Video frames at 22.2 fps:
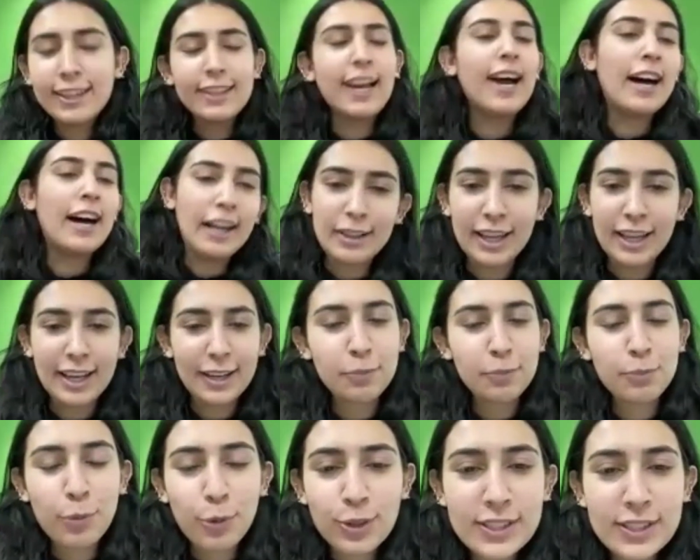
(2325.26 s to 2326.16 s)
yeah,
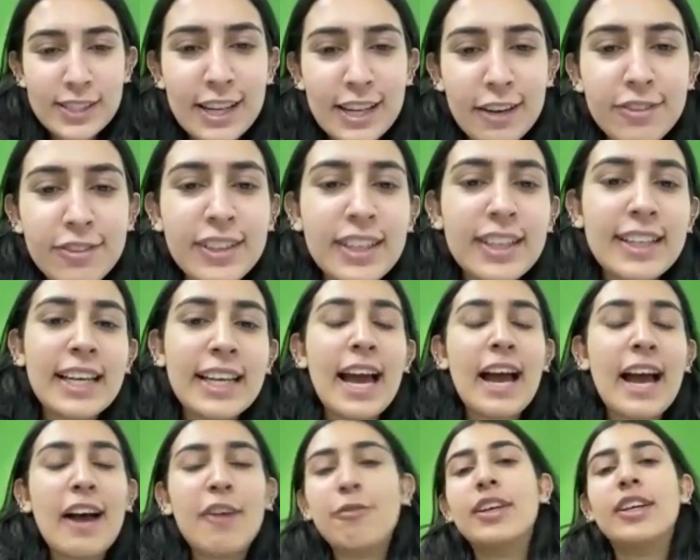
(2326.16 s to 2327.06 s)
like books definitely
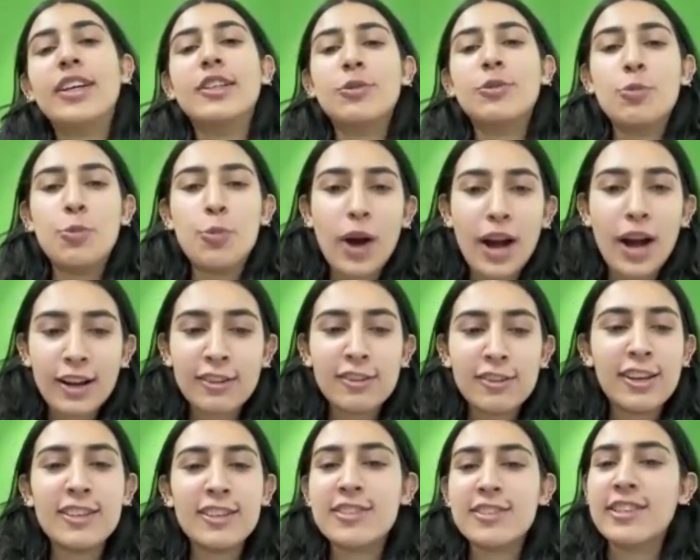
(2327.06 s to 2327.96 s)
have that
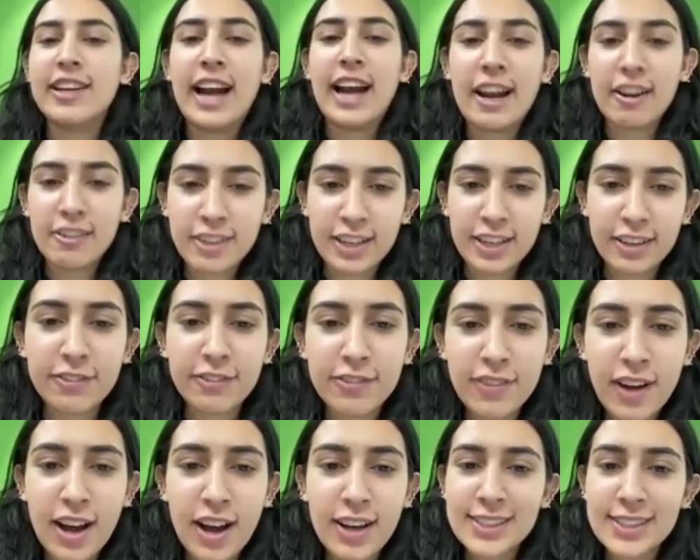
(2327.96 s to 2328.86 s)
one interactive
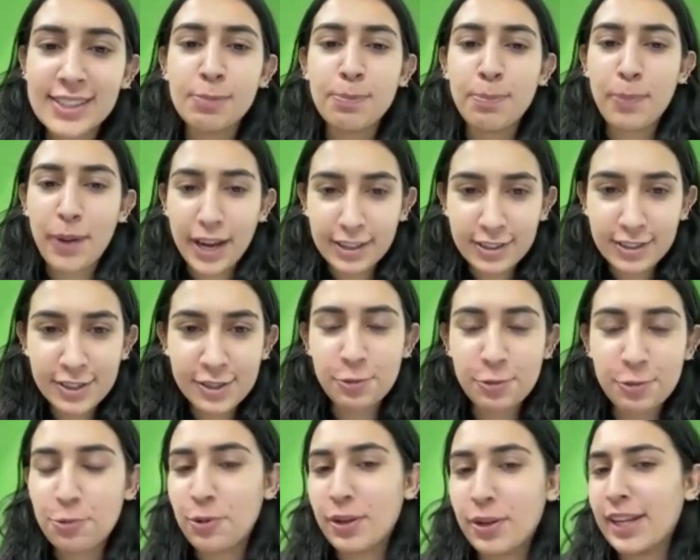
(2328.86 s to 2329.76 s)
aspect
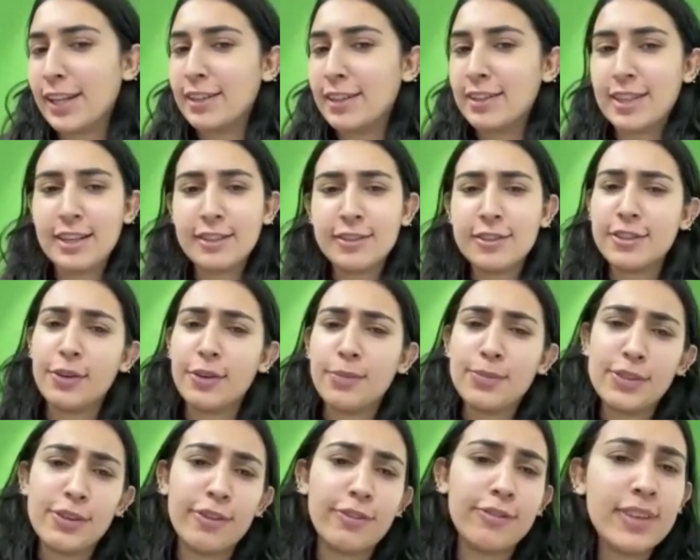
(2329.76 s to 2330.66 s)
to it in
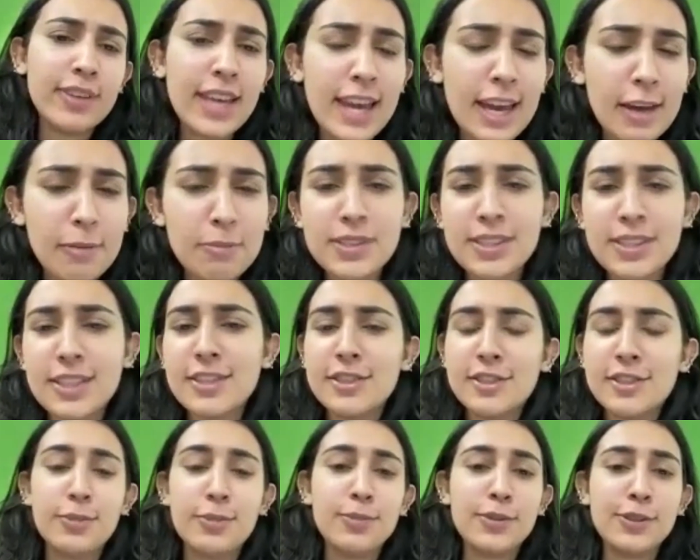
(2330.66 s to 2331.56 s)
terms of games,
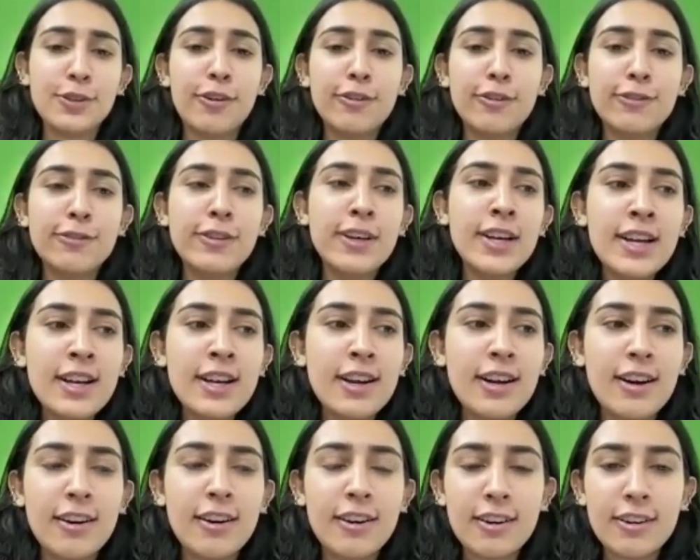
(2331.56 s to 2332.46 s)
in terms of
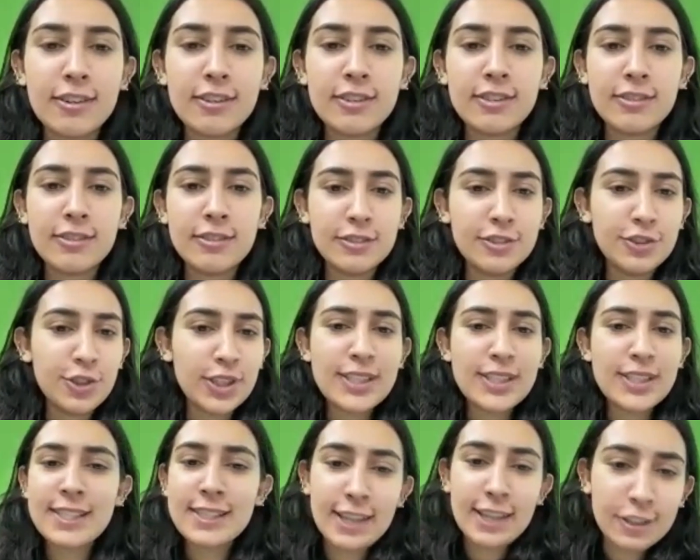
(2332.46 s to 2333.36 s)
uh,
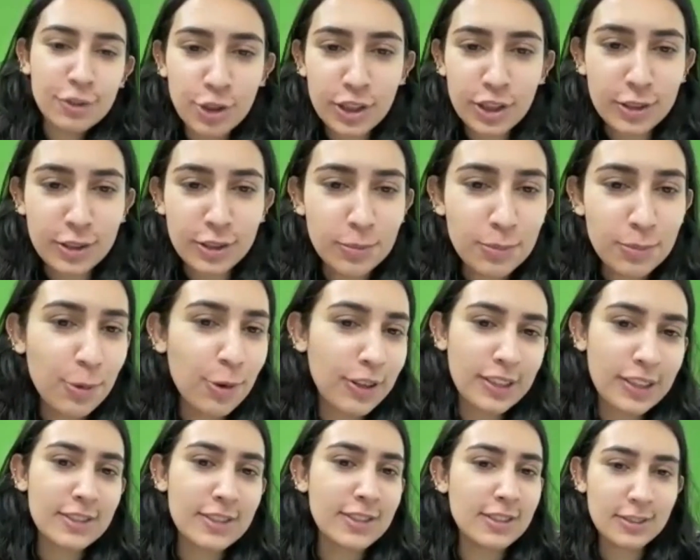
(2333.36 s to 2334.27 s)
just touching a
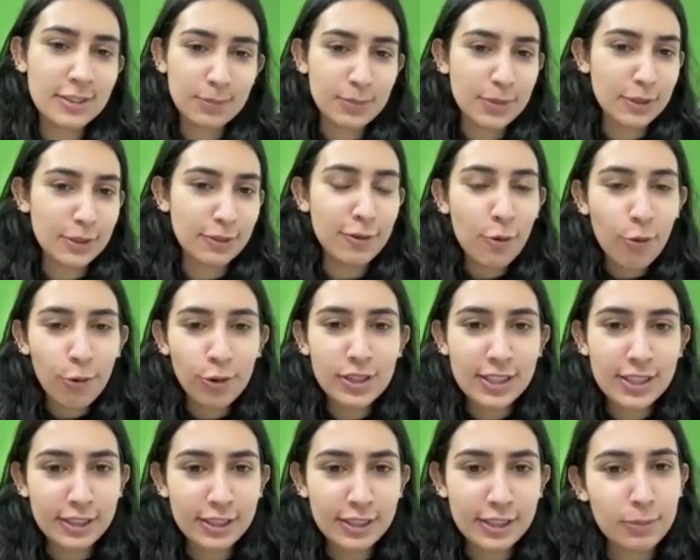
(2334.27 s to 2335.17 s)
book, in terms of
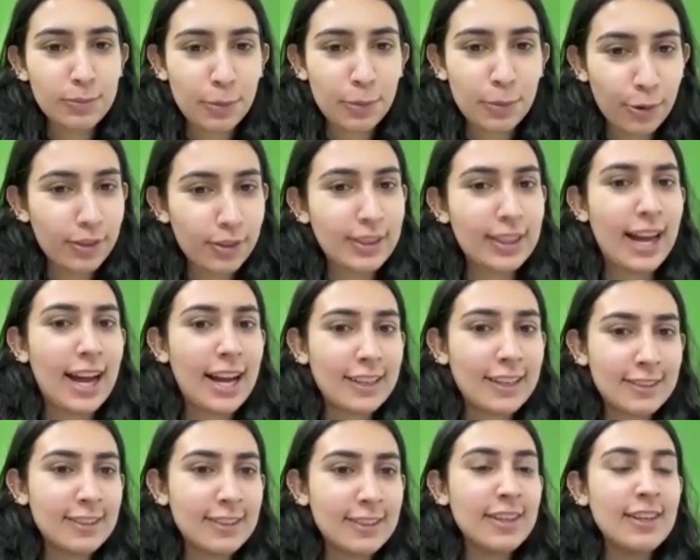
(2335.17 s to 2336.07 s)
holding a book
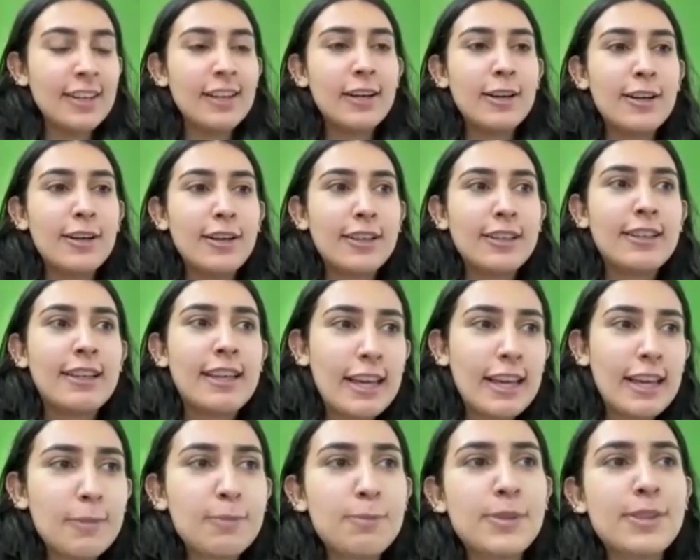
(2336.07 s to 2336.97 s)
that
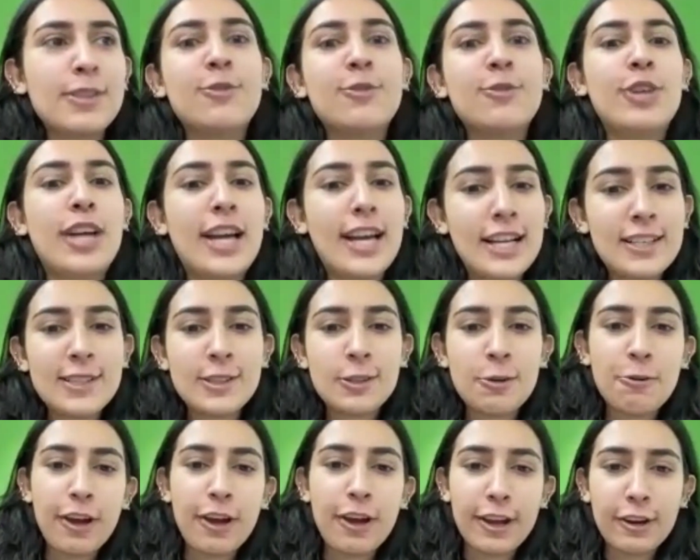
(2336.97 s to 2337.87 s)
keeps a child
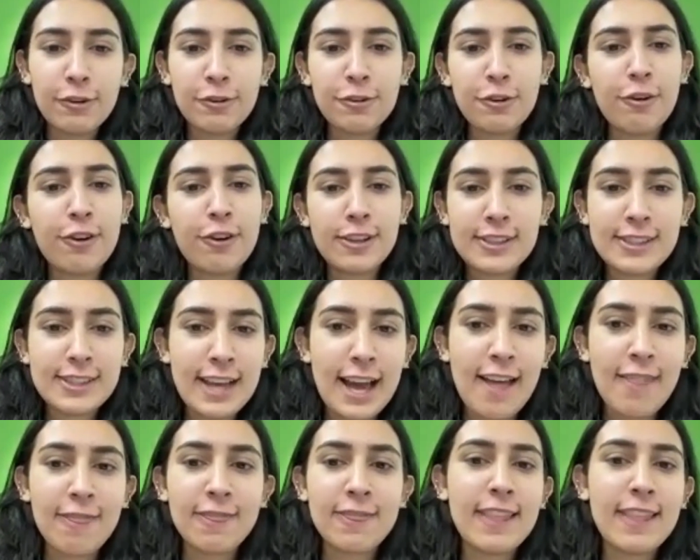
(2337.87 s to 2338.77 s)
so engrossed,
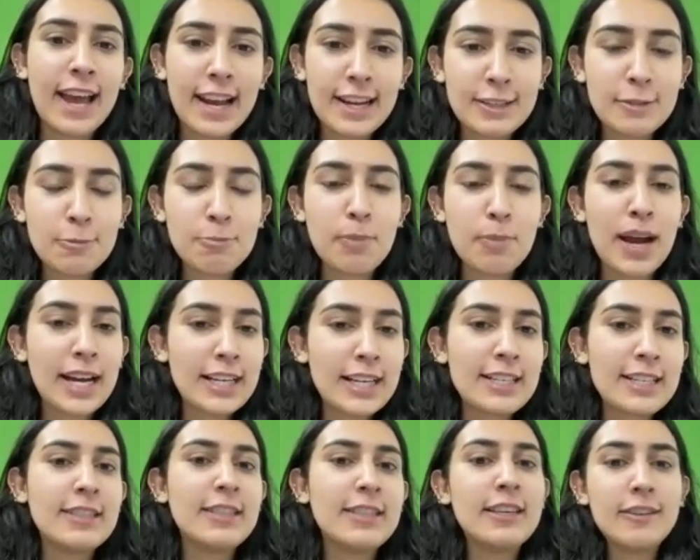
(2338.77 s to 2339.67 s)
and that
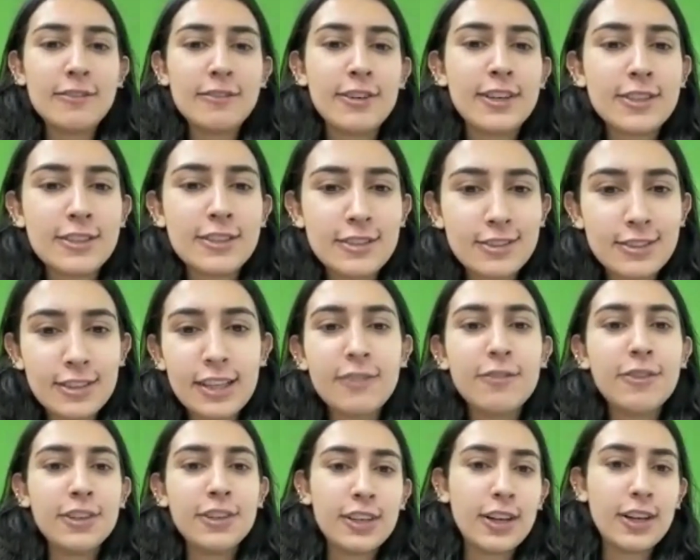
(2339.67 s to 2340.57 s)
might give it
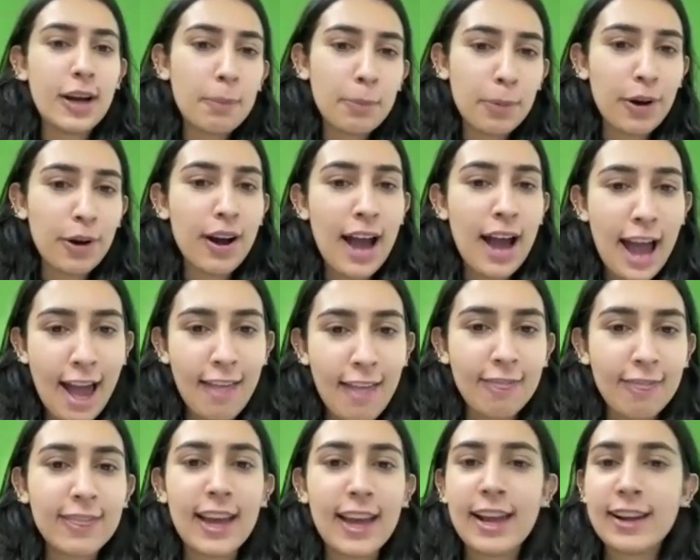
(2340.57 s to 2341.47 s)
even an upper
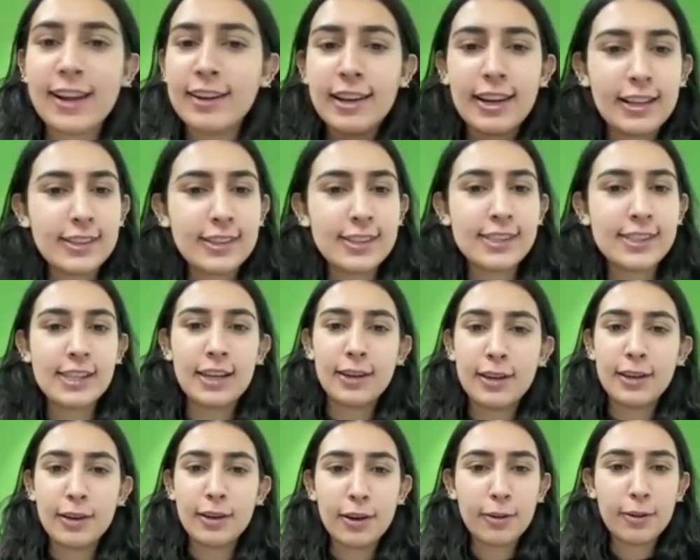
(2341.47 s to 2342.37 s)
hand than, let's
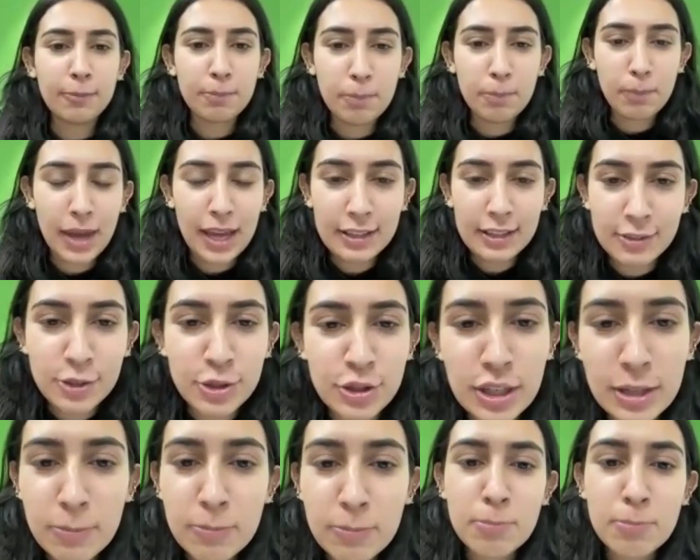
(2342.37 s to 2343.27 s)
say, mainstream